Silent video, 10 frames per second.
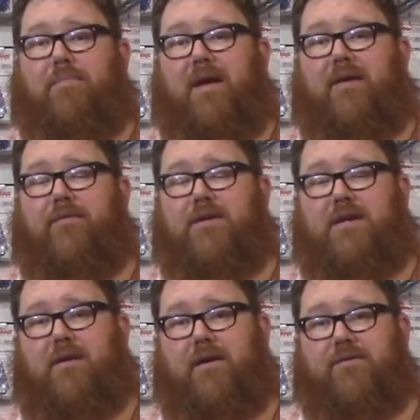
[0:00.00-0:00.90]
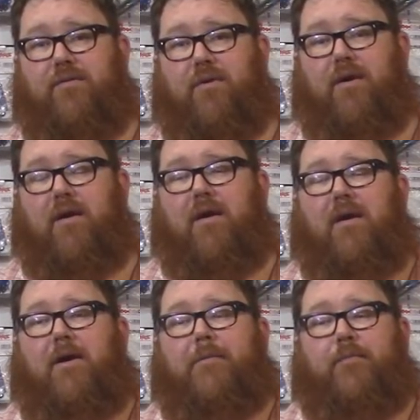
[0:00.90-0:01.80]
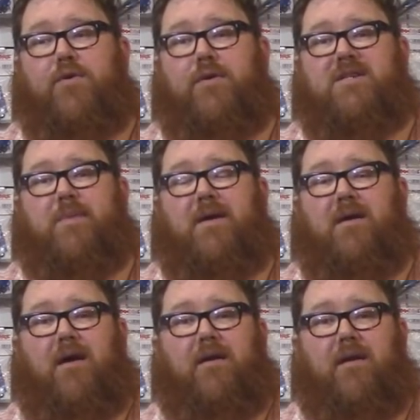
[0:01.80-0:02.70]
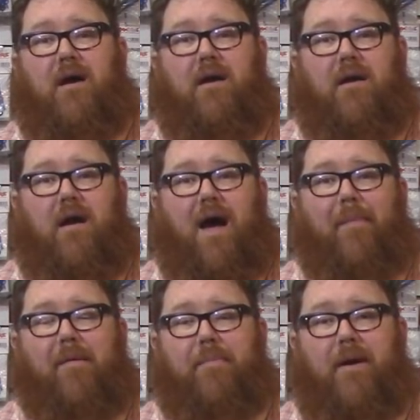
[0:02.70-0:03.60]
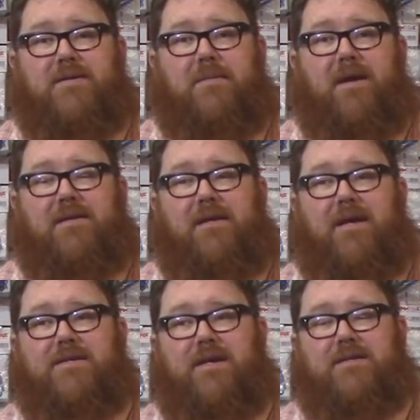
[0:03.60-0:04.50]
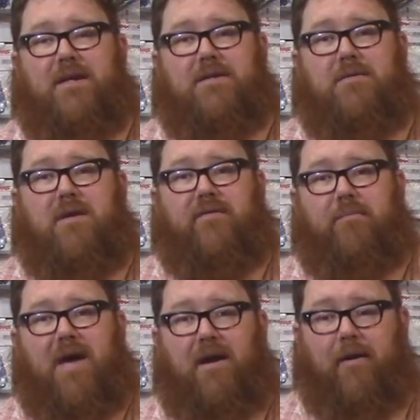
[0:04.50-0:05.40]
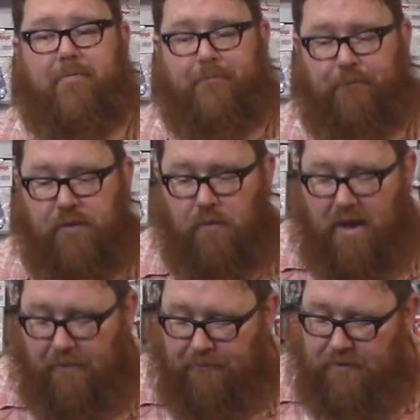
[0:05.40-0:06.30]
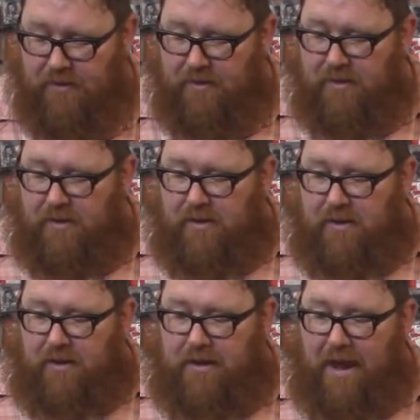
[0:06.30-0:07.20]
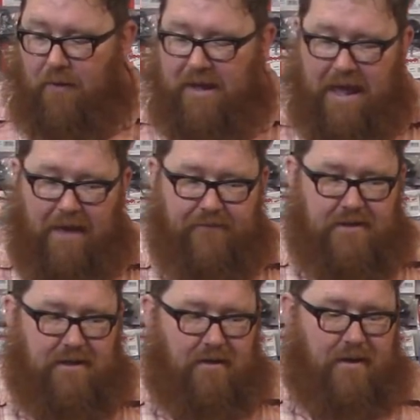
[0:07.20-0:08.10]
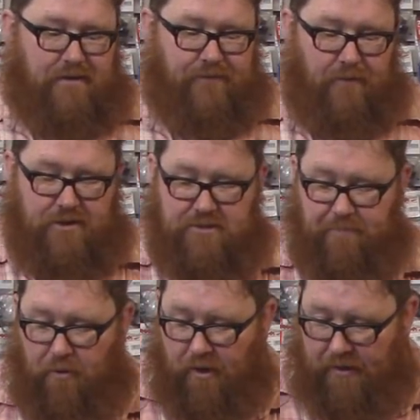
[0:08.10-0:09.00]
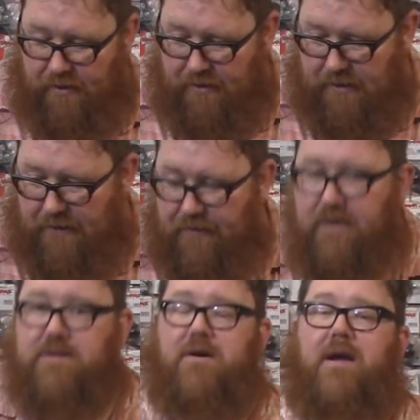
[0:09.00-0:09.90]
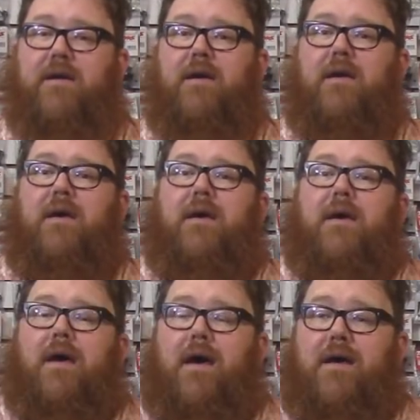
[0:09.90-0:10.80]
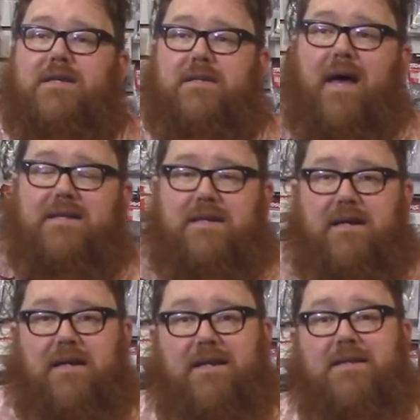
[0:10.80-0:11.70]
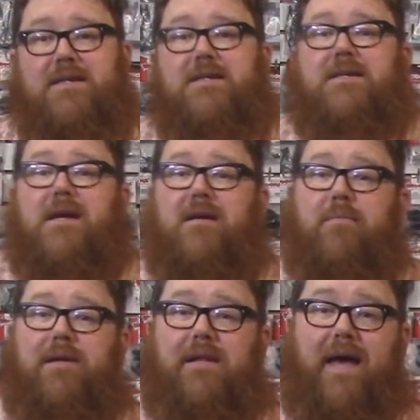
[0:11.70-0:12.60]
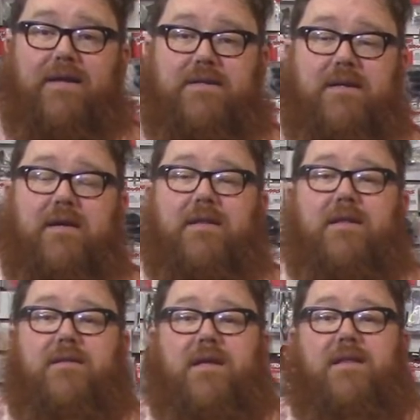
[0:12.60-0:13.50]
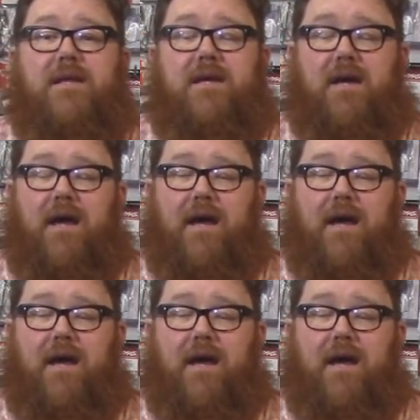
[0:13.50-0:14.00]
pay for the TRX-4, you can spend on hop-up parts to make the SCX-10-2 even better. Well, now we have the TRX-4 Sport, and this truck slots in considerably less than the